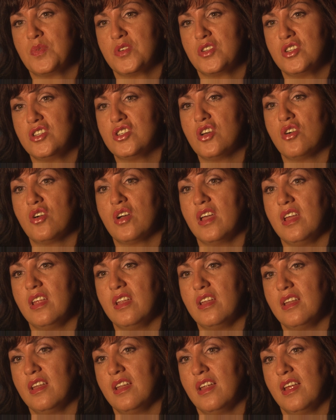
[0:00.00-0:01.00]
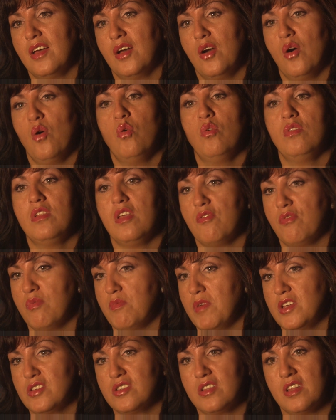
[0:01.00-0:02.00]
but she took in all the
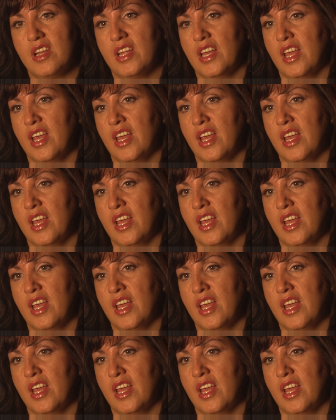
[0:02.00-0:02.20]
information that